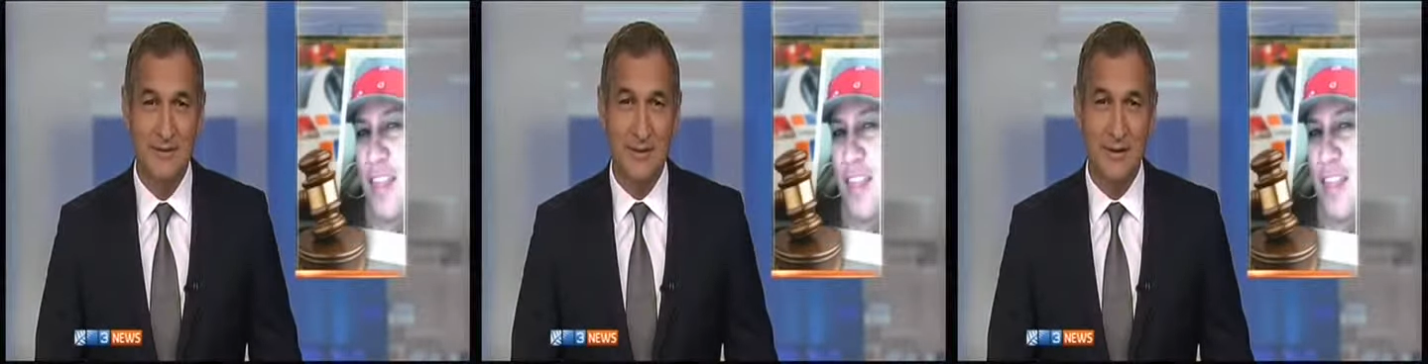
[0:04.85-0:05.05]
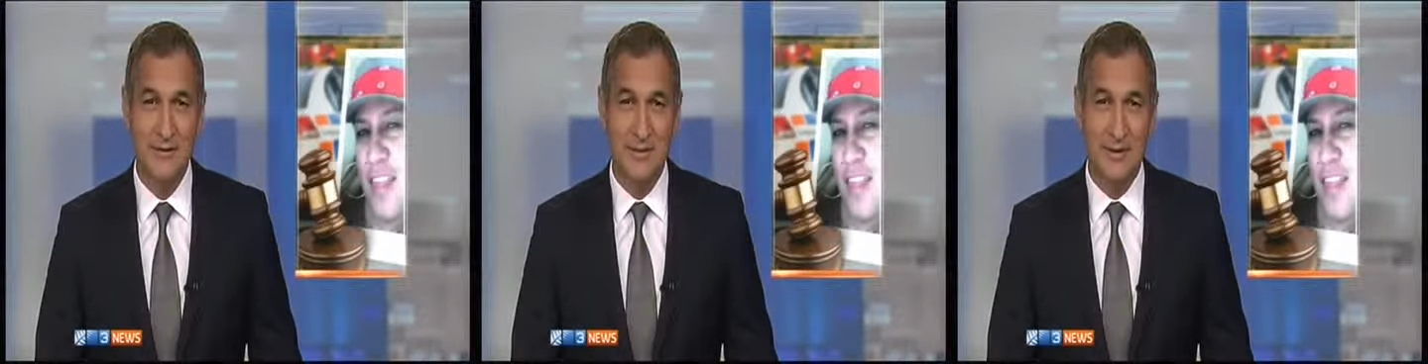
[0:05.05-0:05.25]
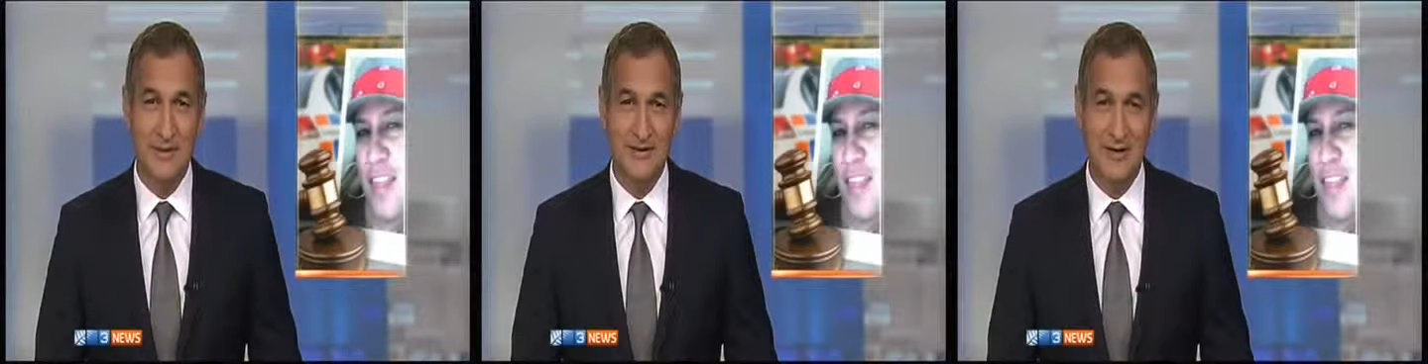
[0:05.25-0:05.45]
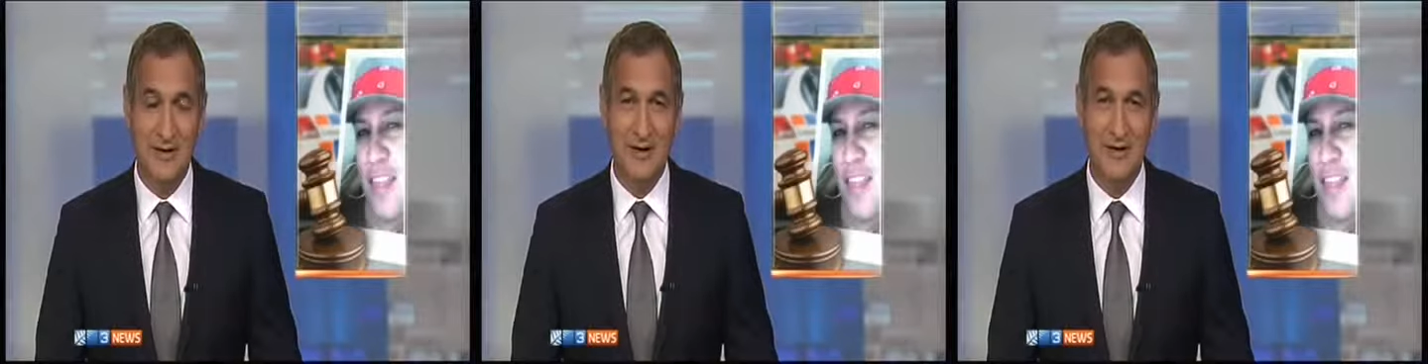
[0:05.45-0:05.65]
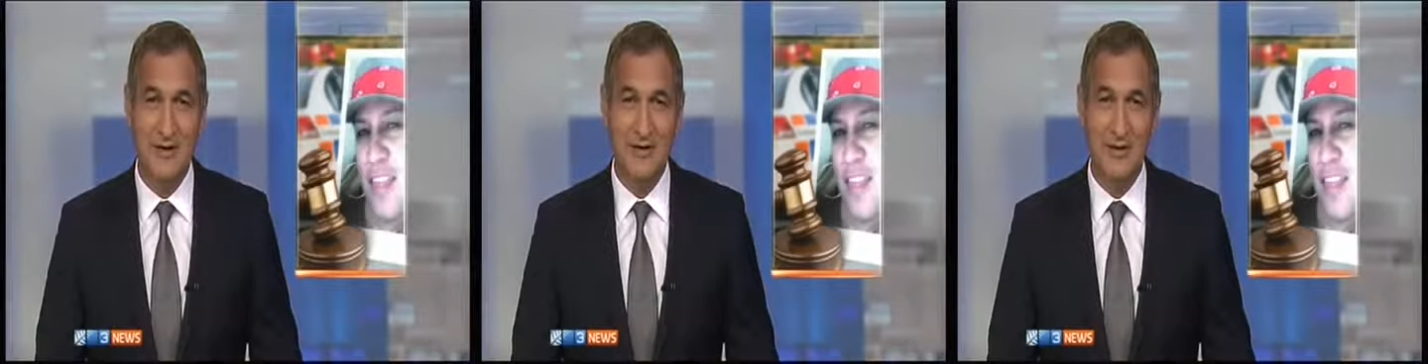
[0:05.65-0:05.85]
told police
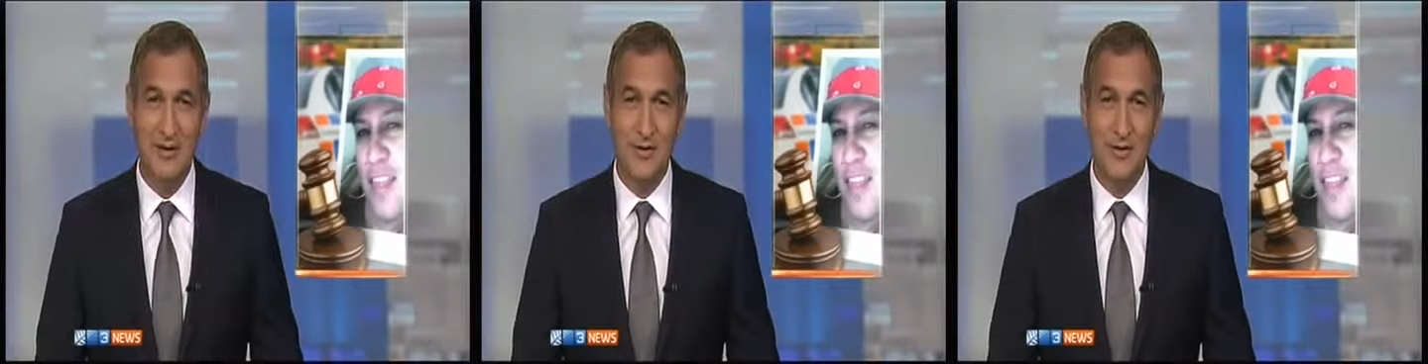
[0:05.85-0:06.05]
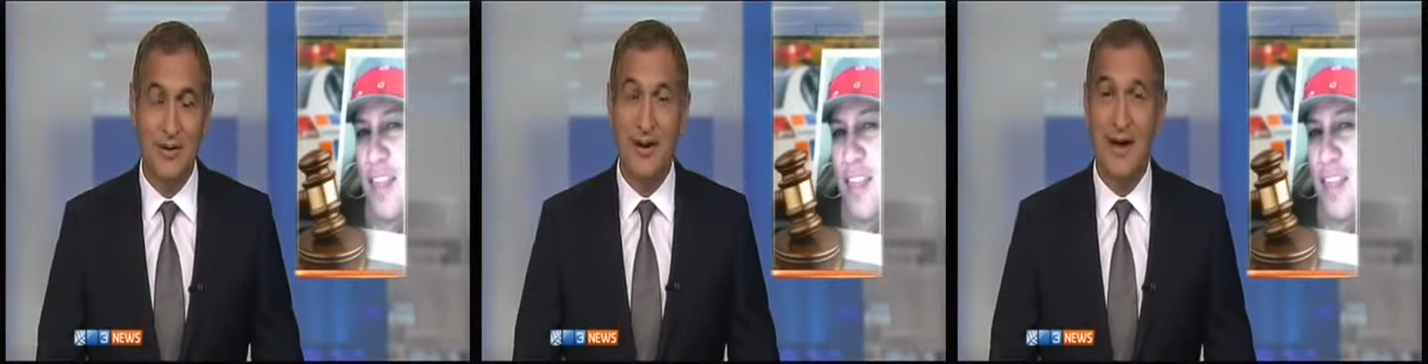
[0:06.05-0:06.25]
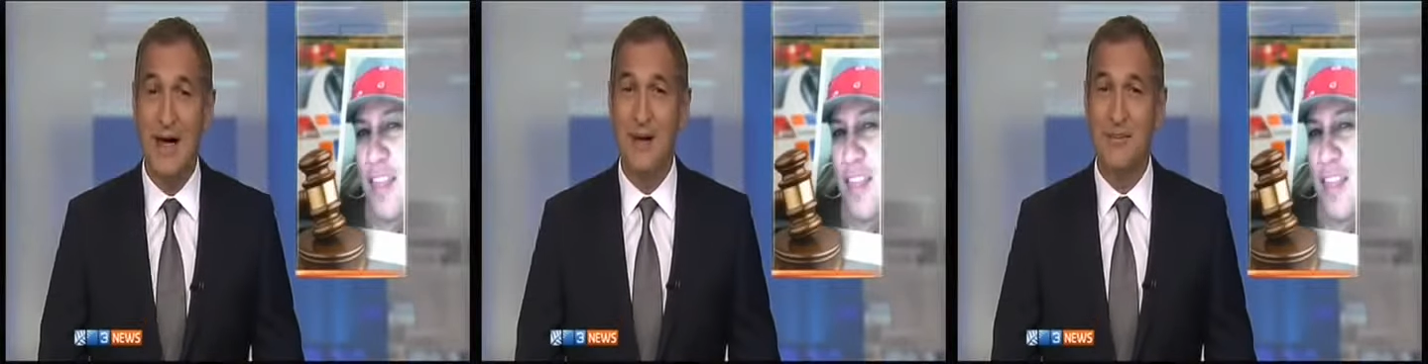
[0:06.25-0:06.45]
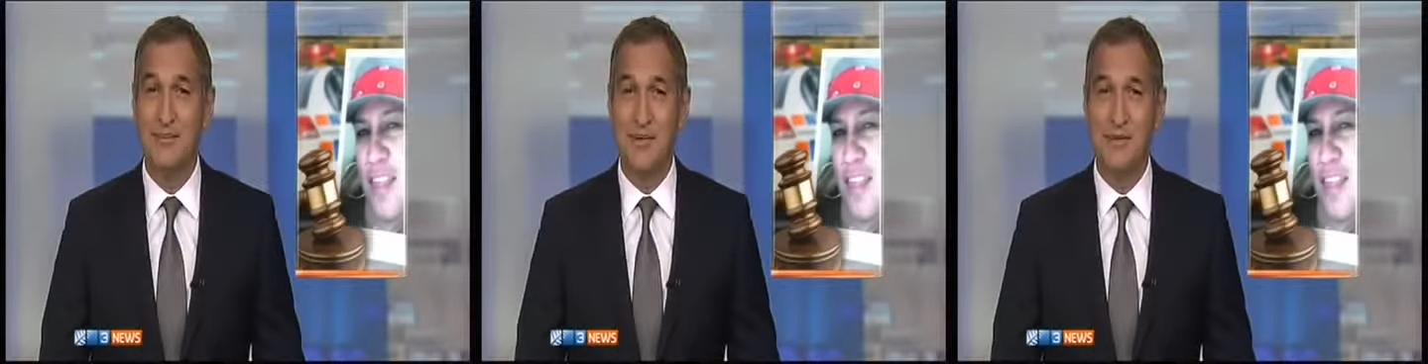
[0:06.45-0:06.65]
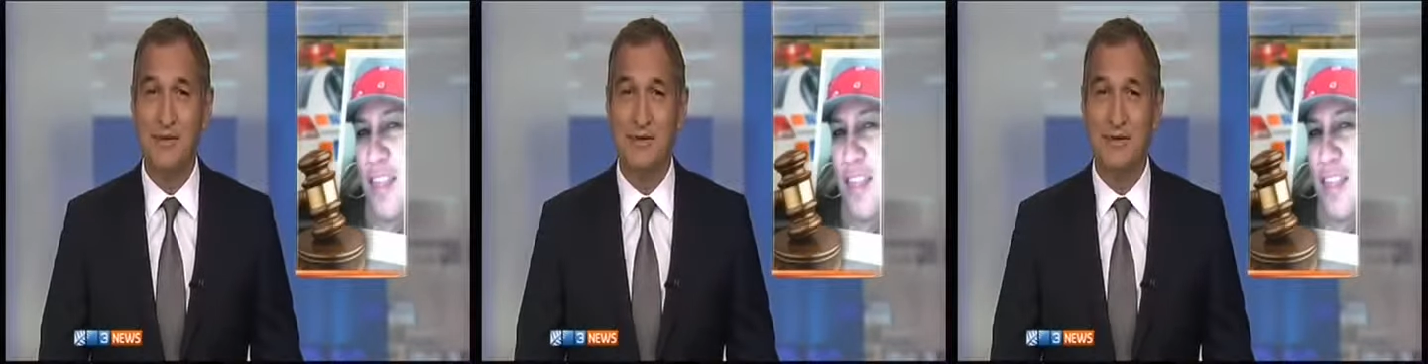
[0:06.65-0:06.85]
he'd locked her in the car
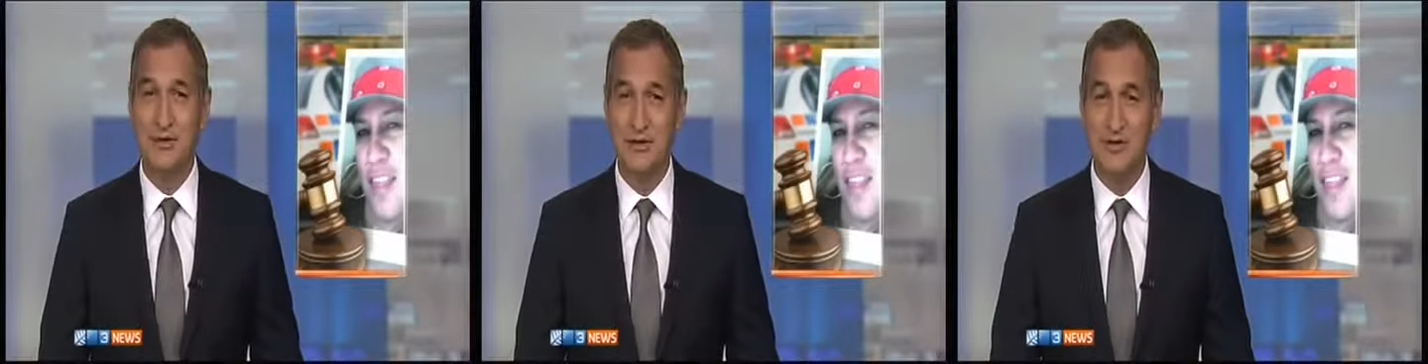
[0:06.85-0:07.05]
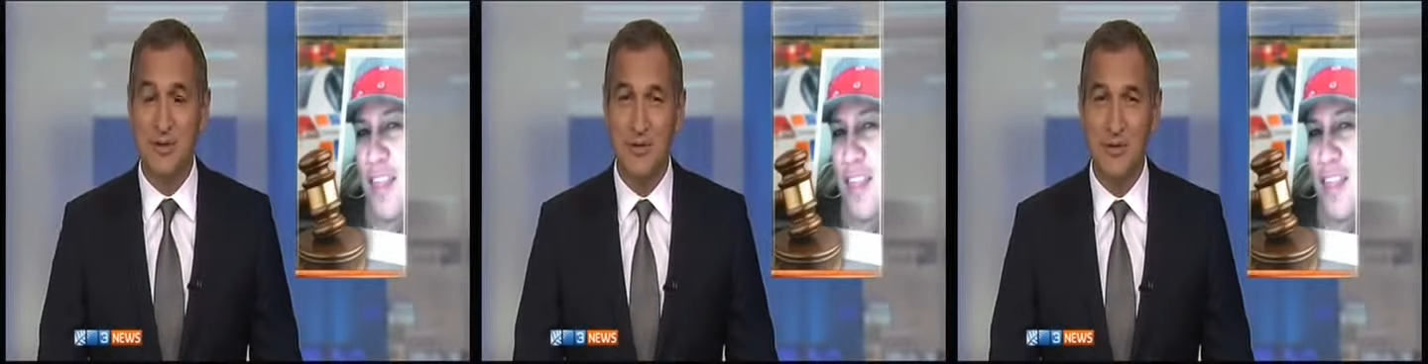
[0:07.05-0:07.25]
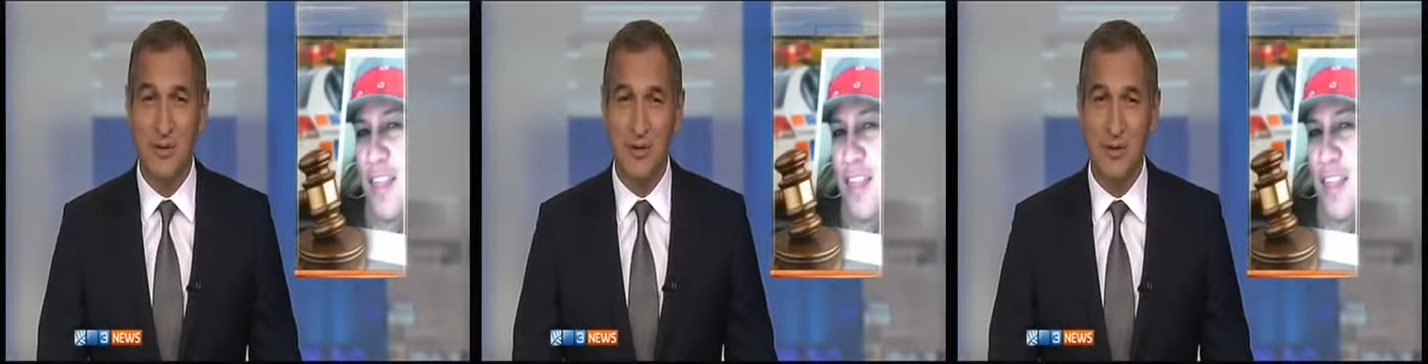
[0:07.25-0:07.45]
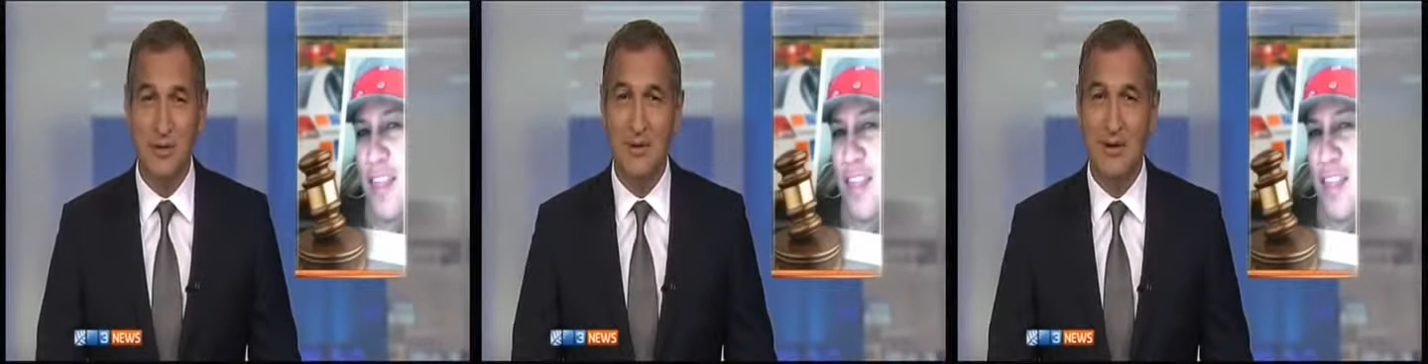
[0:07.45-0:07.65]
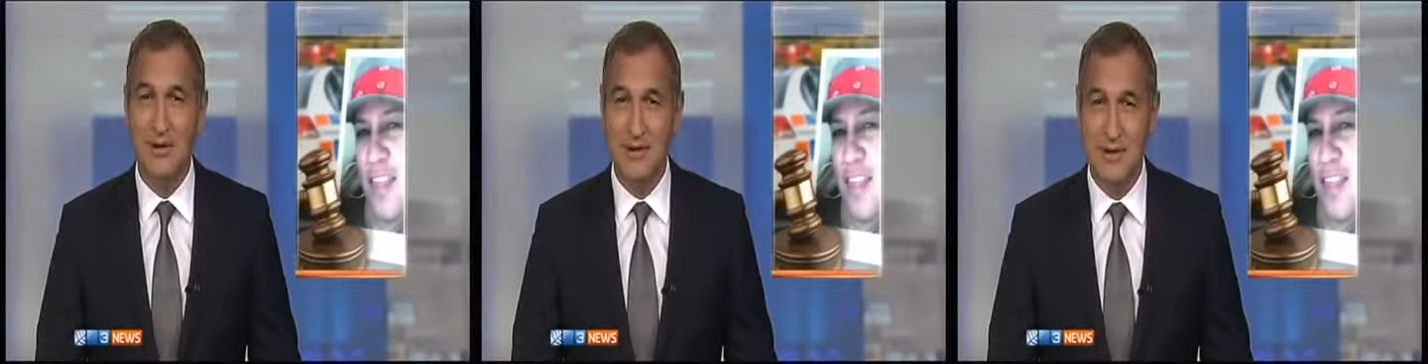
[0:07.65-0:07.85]
boot to show
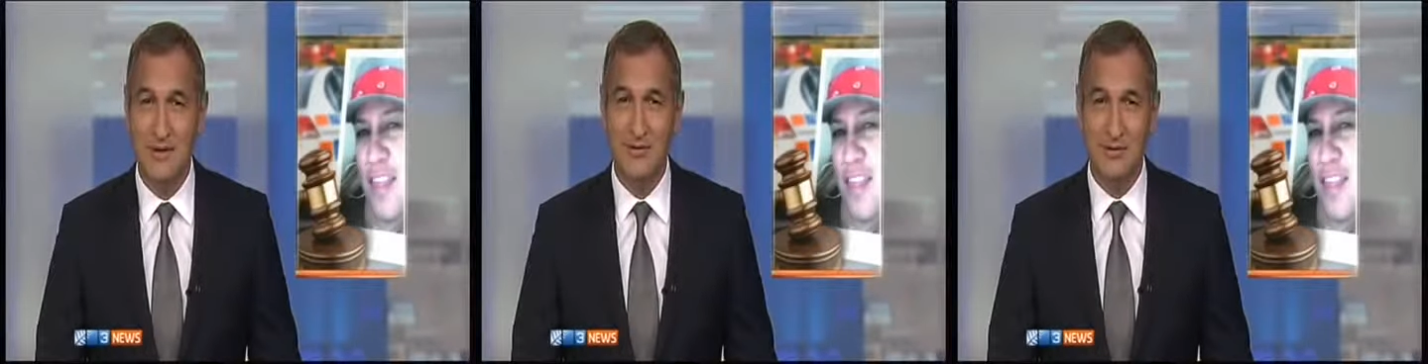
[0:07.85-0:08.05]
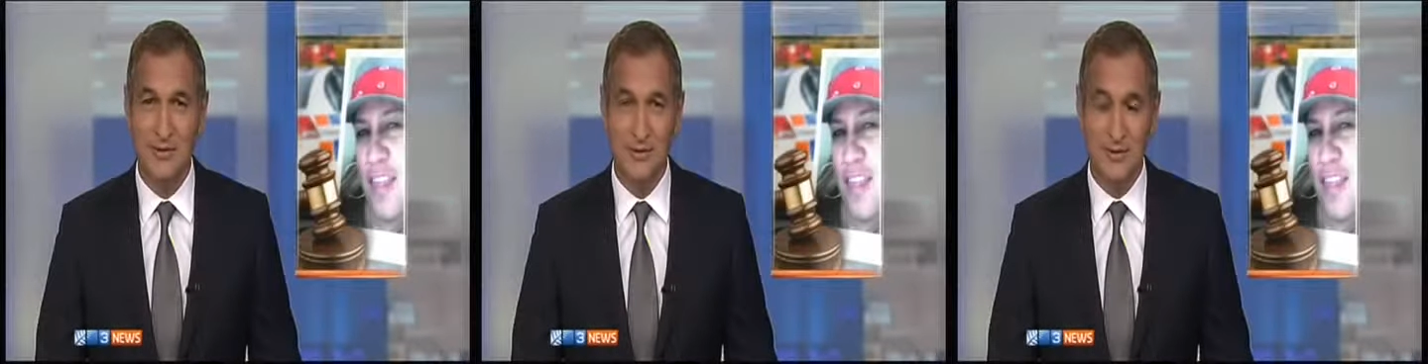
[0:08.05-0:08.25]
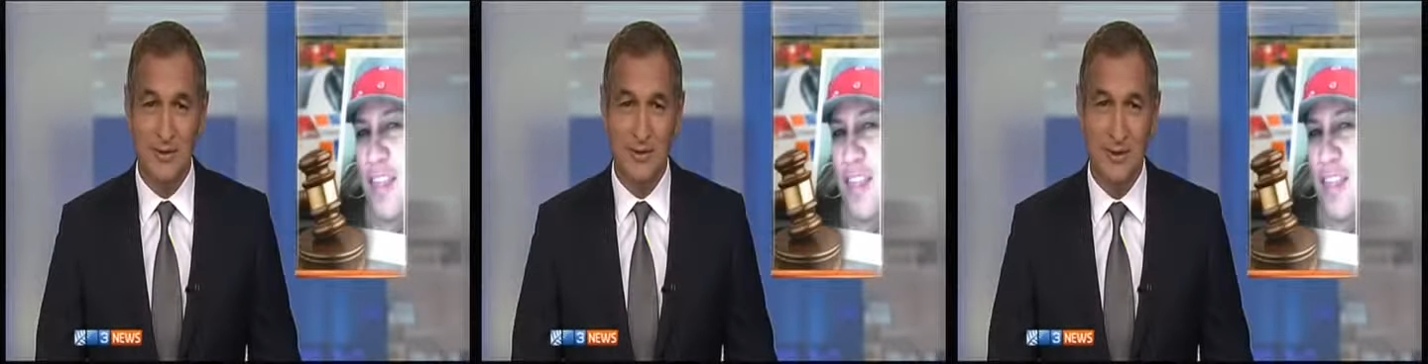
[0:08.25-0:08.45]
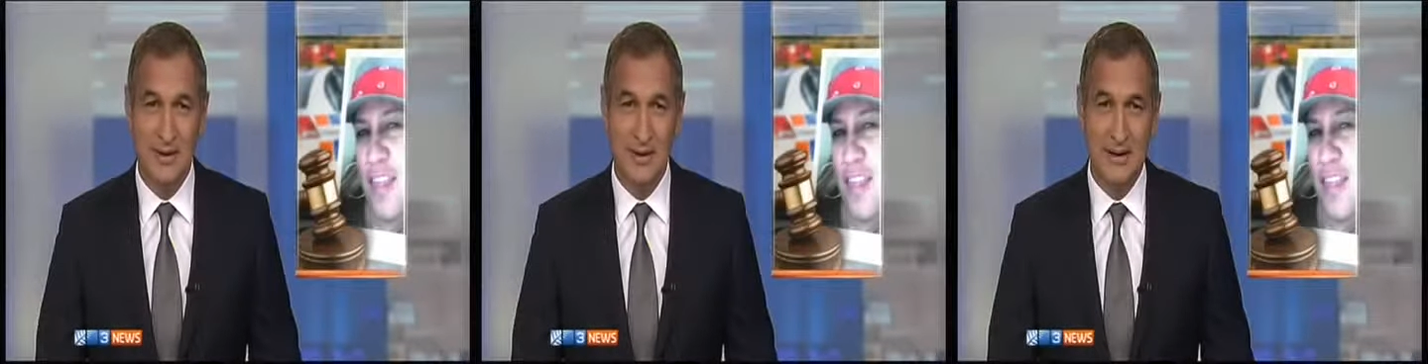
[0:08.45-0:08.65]
her he loved her.